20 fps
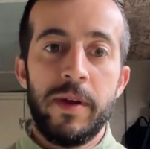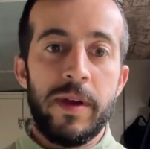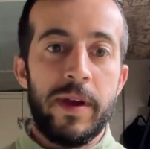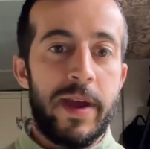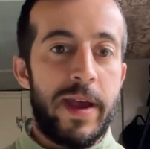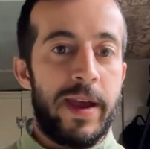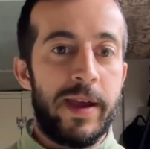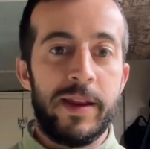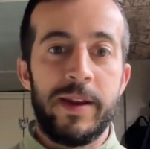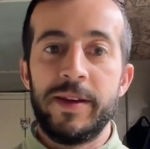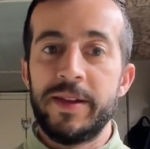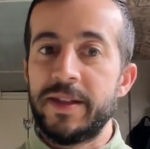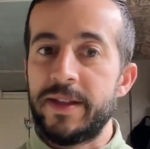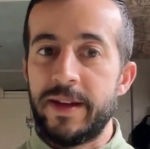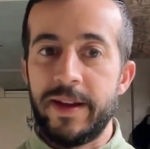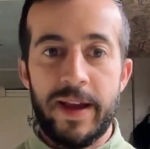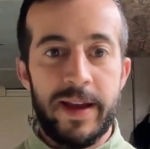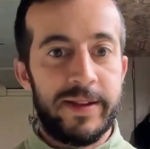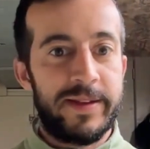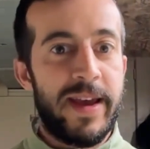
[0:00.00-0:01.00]
agonist
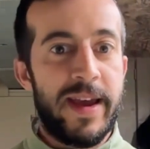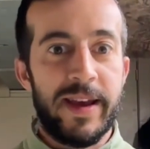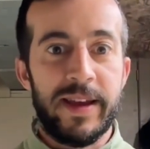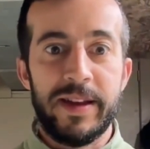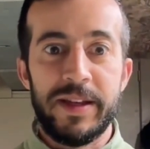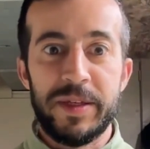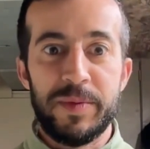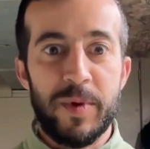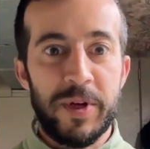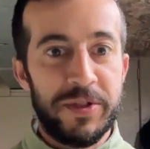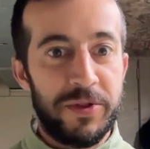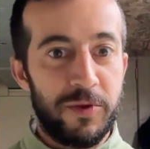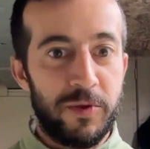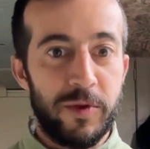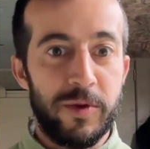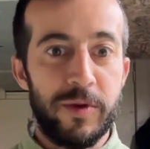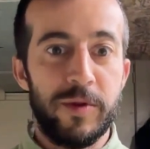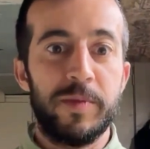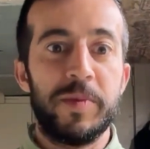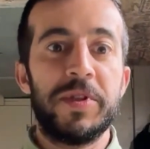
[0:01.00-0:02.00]
and antagonist muscle
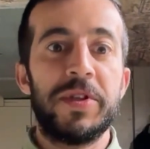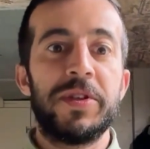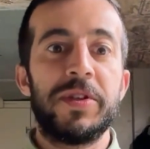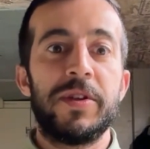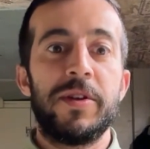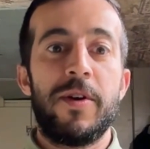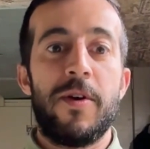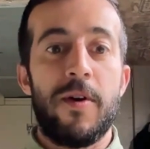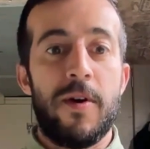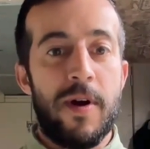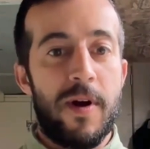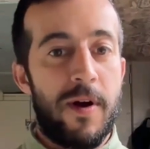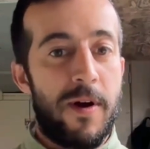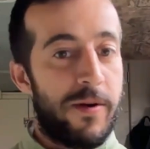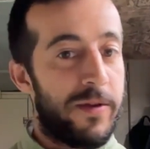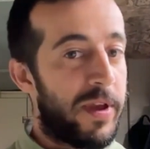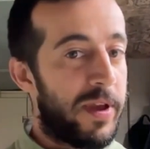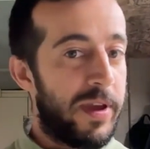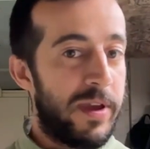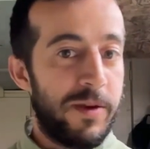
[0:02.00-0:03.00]
groups,
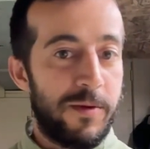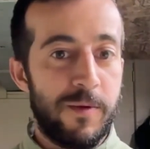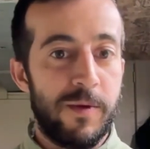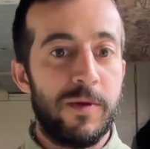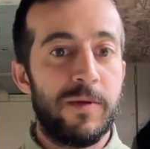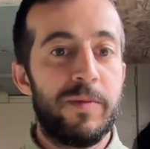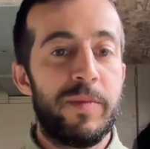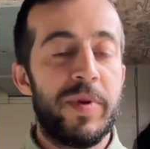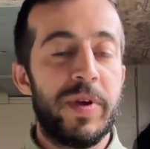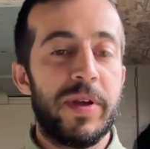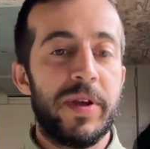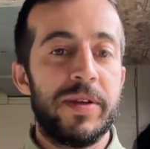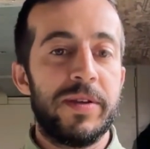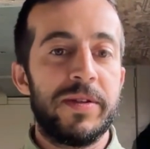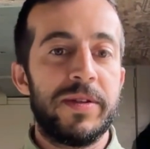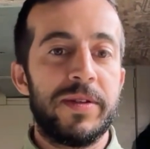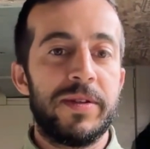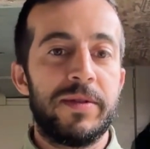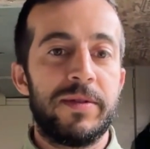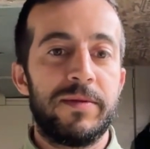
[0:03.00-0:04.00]
are they equal?
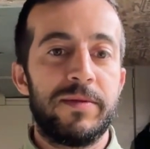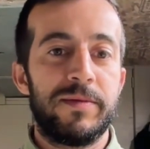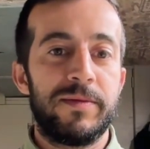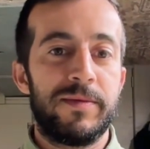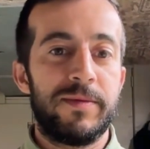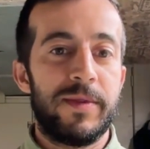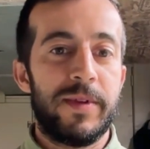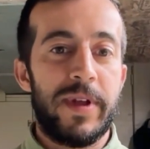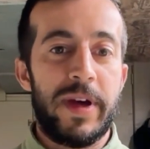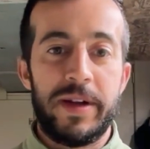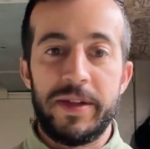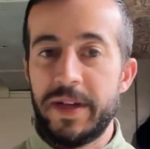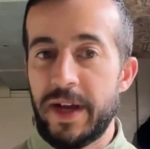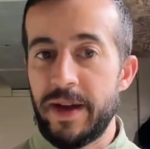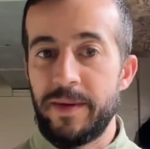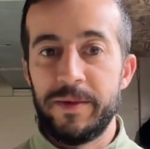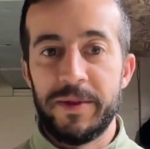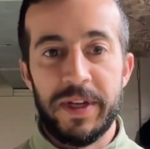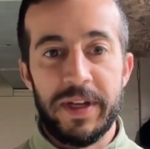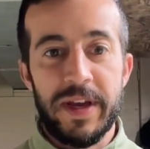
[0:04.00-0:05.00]
Because a lot of
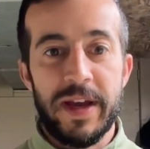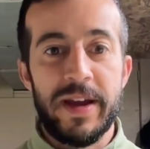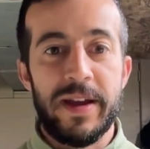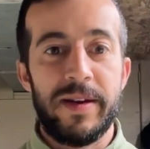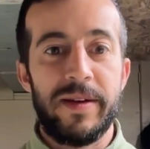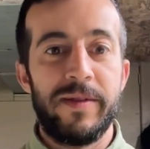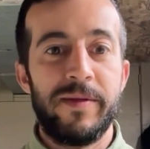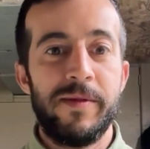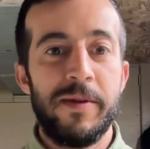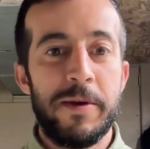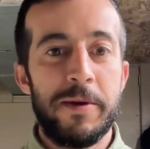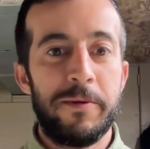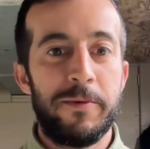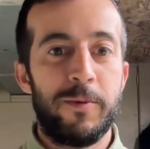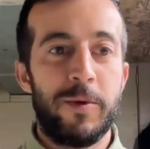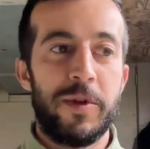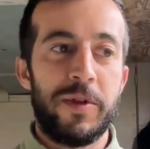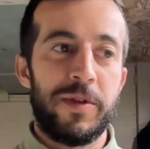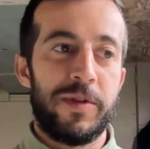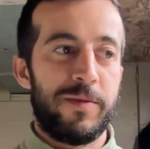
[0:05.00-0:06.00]
times, again,
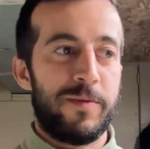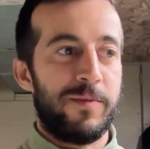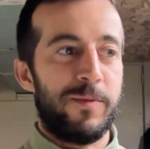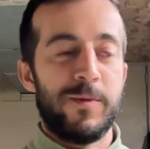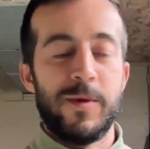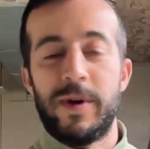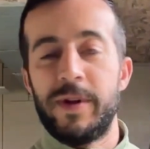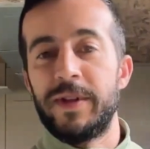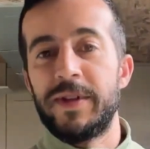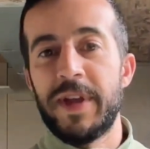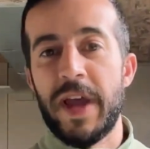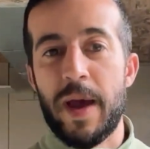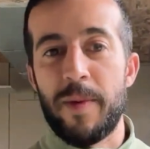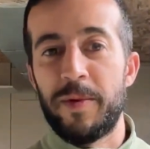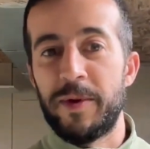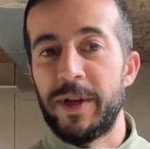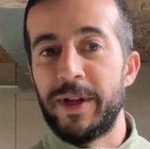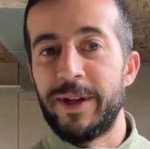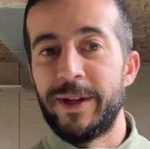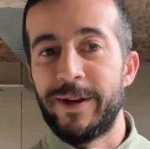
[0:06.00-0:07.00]
with what's
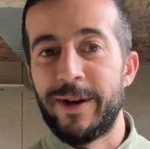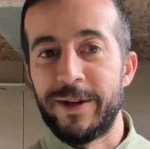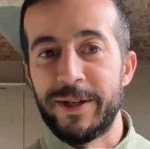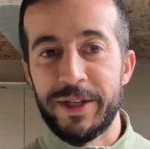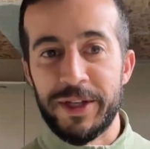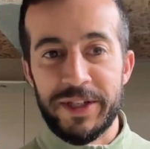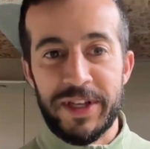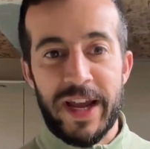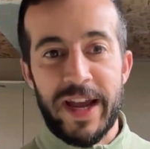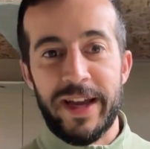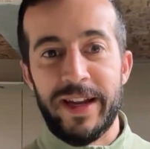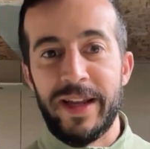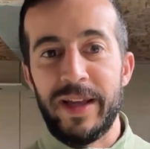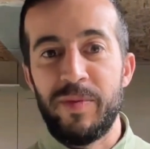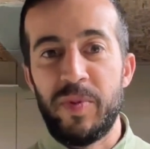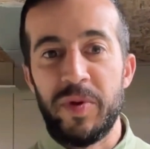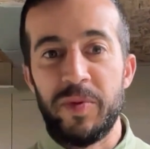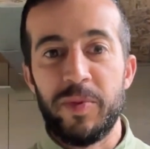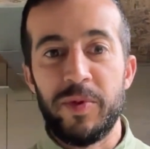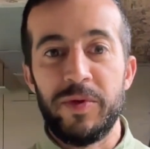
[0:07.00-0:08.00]
happening in our society,
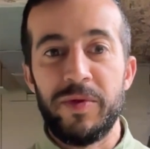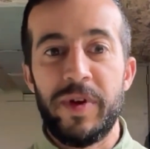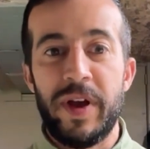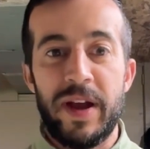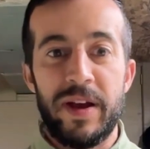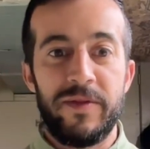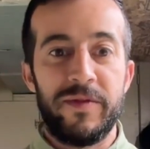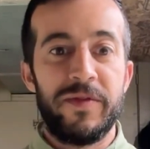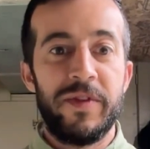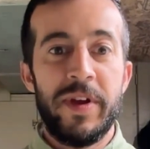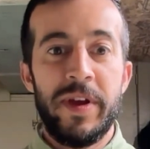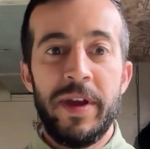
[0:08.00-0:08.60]
people have